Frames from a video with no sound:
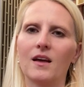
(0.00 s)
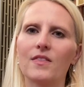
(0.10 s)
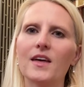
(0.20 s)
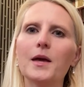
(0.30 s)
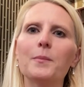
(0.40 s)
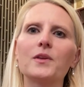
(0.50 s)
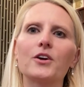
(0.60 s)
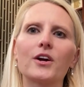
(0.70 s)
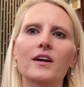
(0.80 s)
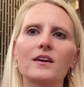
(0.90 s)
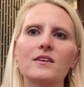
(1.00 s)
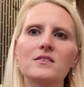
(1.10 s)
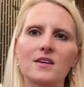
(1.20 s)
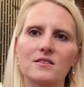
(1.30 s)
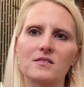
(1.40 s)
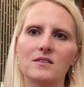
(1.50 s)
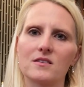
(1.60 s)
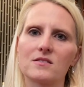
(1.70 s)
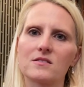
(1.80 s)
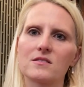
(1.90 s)
The hymn lyric says
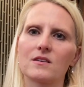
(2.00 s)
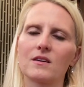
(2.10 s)
this: